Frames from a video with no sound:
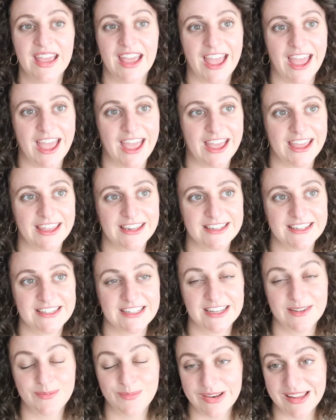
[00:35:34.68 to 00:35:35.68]
and
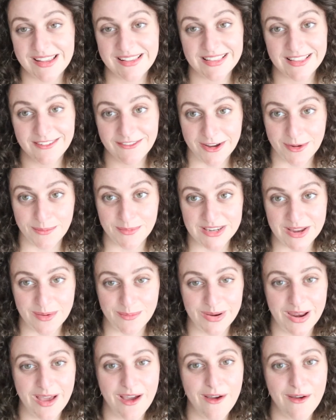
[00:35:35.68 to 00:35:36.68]
please leave a comment down
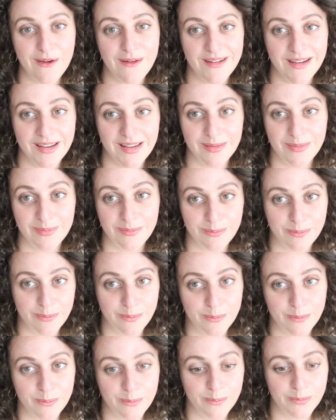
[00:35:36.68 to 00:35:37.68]
below,
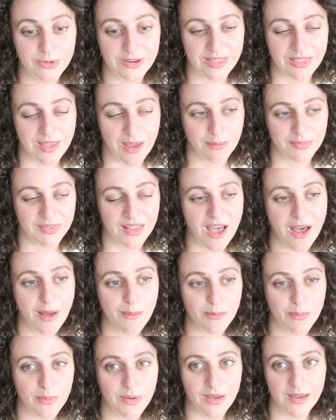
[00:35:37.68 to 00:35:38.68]
put a thumbs
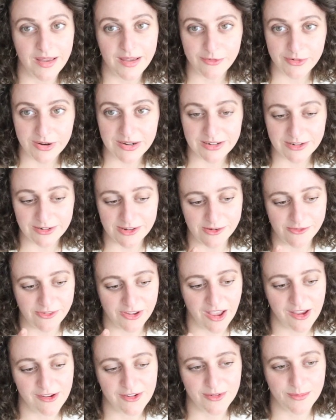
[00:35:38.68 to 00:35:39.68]
up, ring the
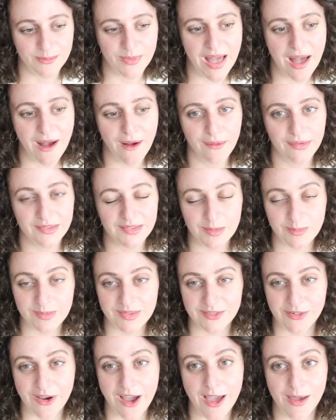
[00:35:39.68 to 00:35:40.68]
notification bell,
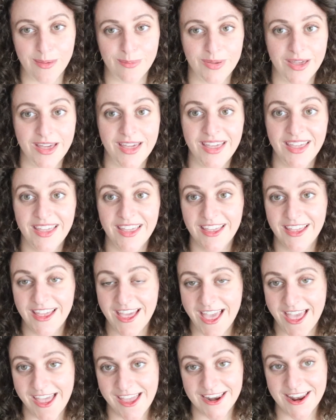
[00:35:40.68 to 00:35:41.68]
subscribe,
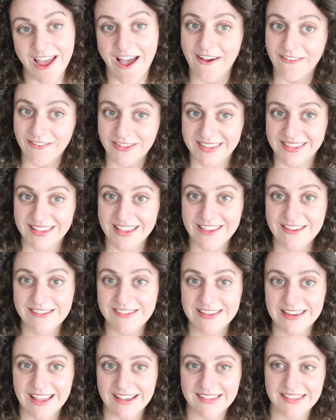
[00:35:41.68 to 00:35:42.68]
and I will see you
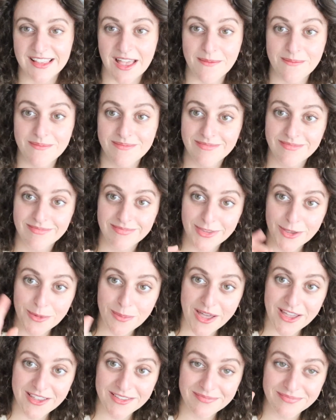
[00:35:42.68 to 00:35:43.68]
next time.
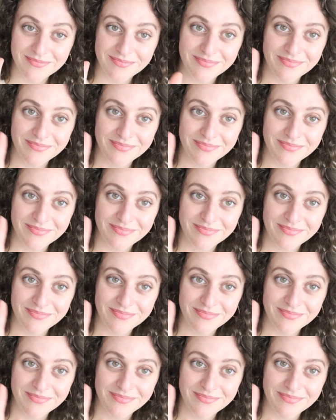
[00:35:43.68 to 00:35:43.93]
Goodbye!